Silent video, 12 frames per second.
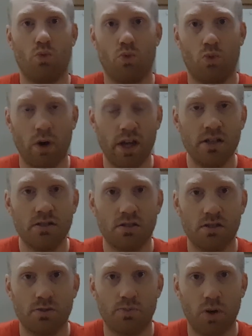raise
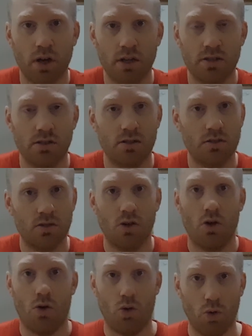their prices,
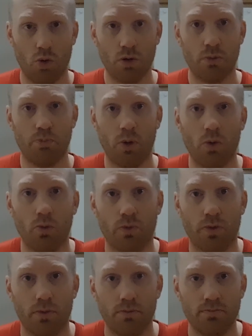or both.